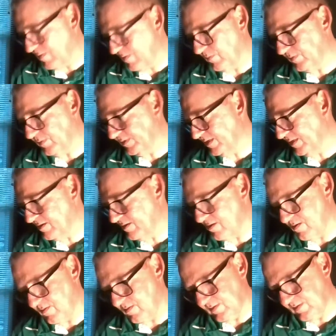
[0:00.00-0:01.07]
that was in
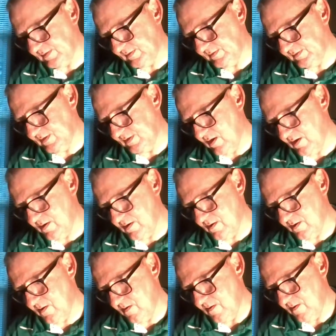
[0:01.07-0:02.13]
here because I saw it in
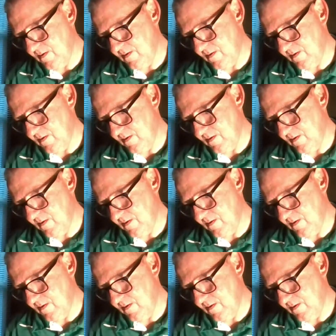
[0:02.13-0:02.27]
here.